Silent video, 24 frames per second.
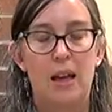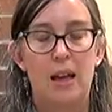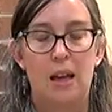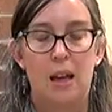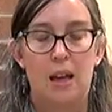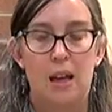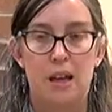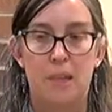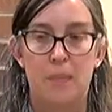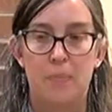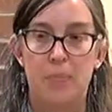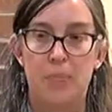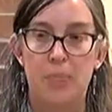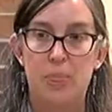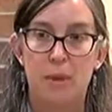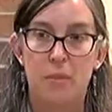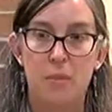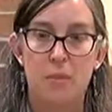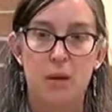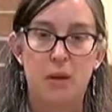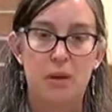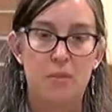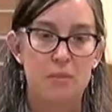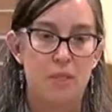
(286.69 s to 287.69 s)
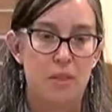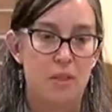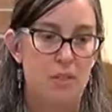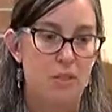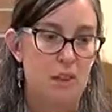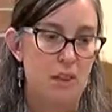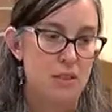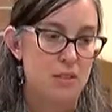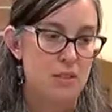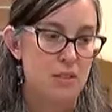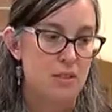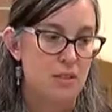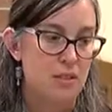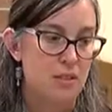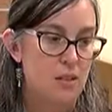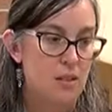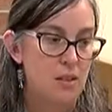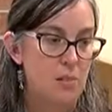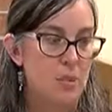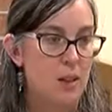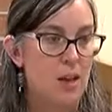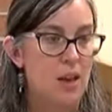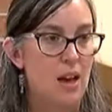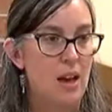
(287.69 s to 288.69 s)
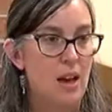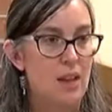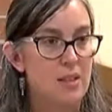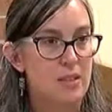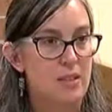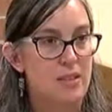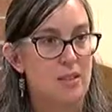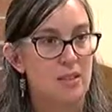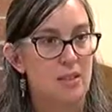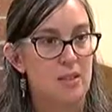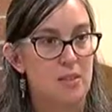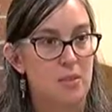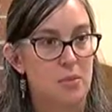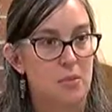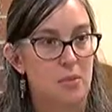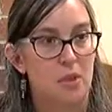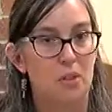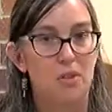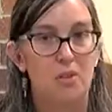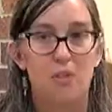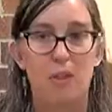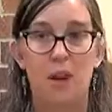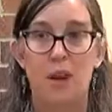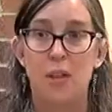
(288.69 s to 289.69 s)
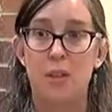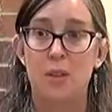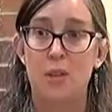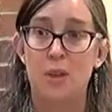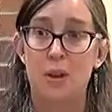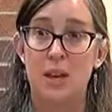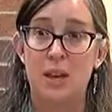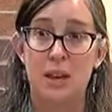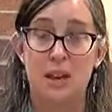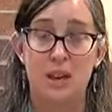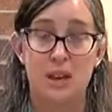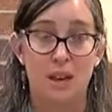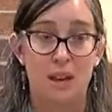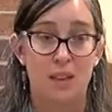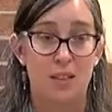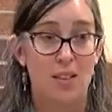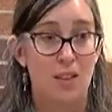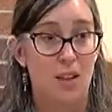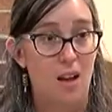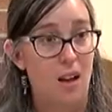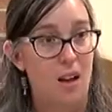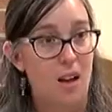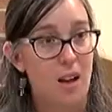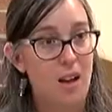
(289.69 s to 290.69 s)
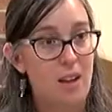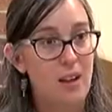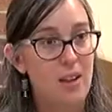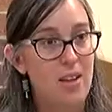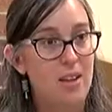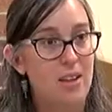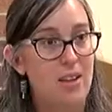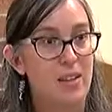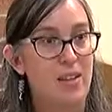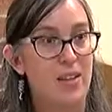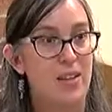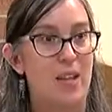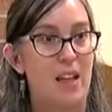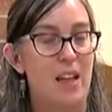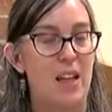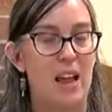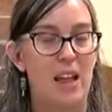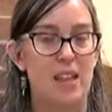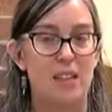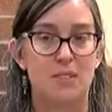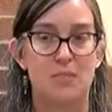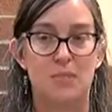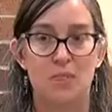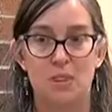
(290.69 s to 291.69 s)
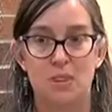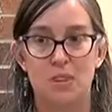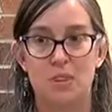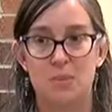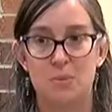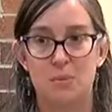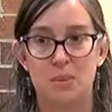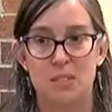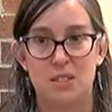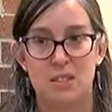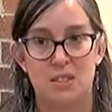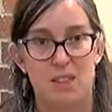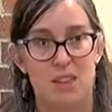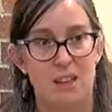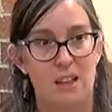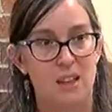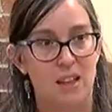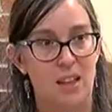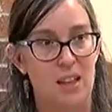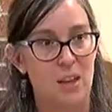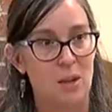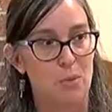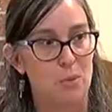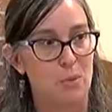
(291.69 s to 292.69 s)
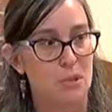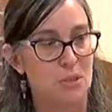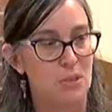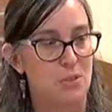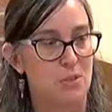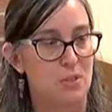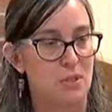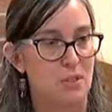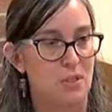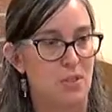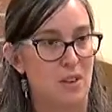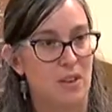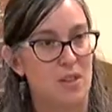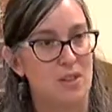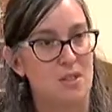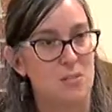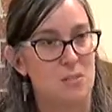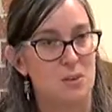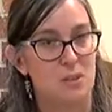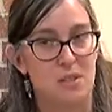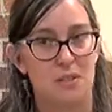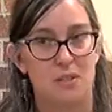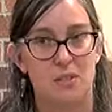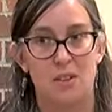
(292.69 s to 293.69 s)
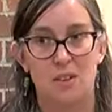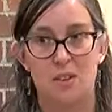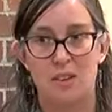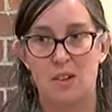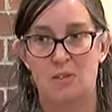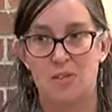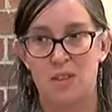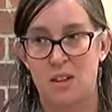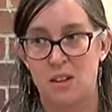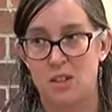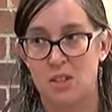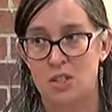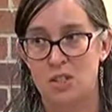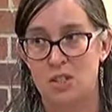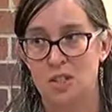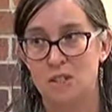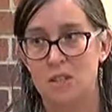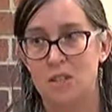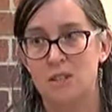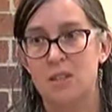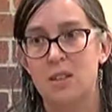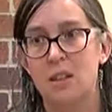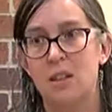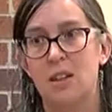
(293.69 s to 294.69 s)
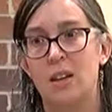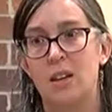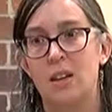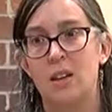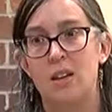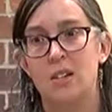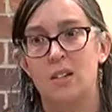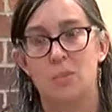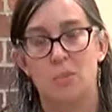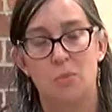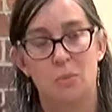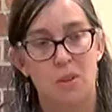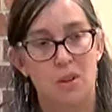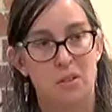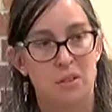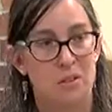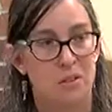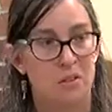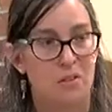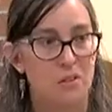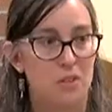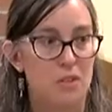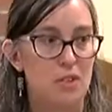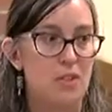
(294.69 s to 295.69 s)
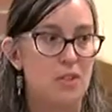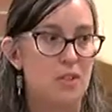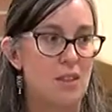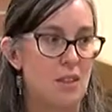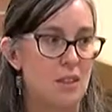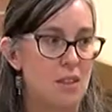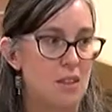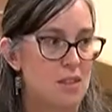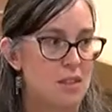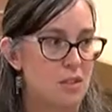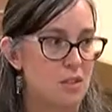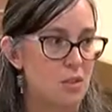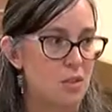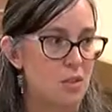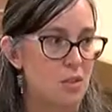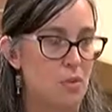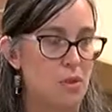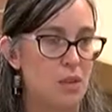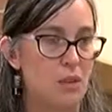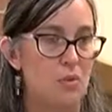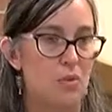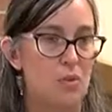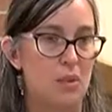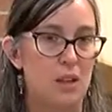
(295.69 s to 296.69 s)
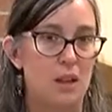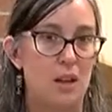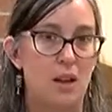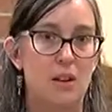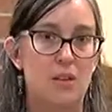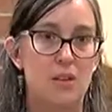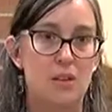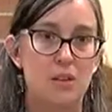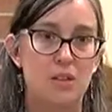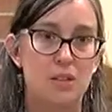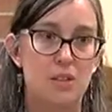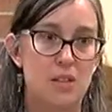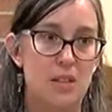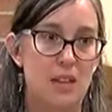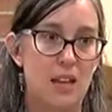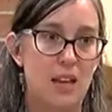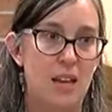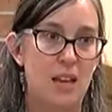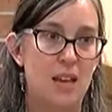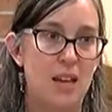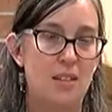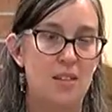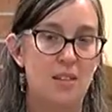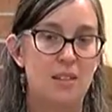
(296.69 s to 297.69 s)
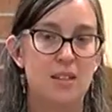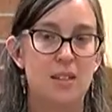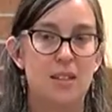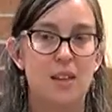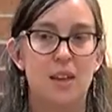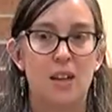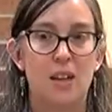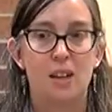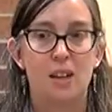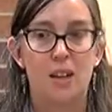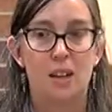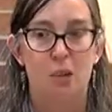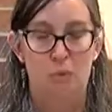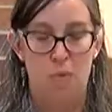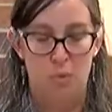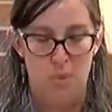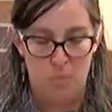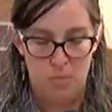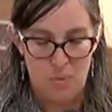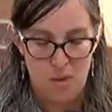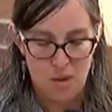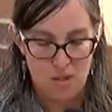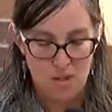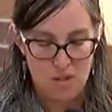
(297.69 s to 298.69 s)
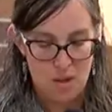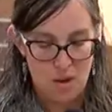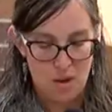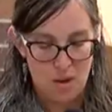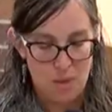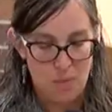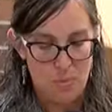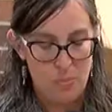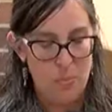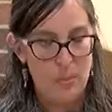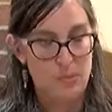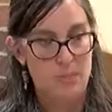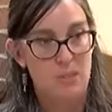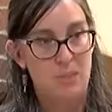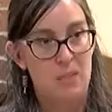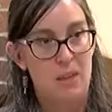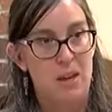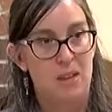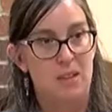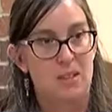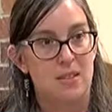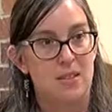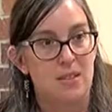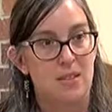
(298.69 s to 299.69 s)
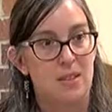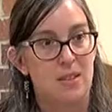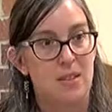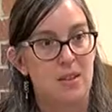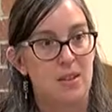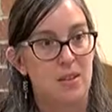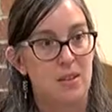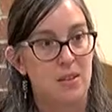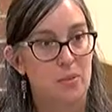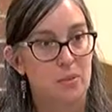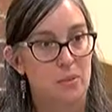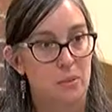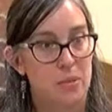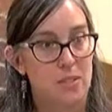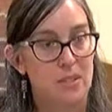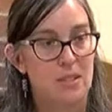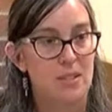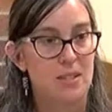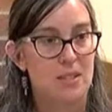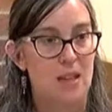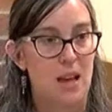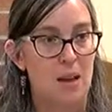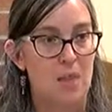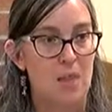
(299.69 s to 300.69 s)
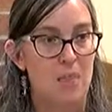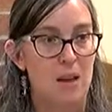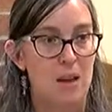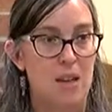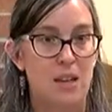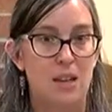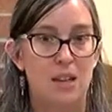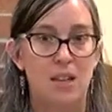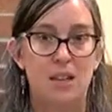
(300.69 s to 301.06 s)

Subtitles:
One of the things, because we're following a law, it has very specific language with very specific definitions. So one of the first things to do is really understand when we say open space, what does that mean?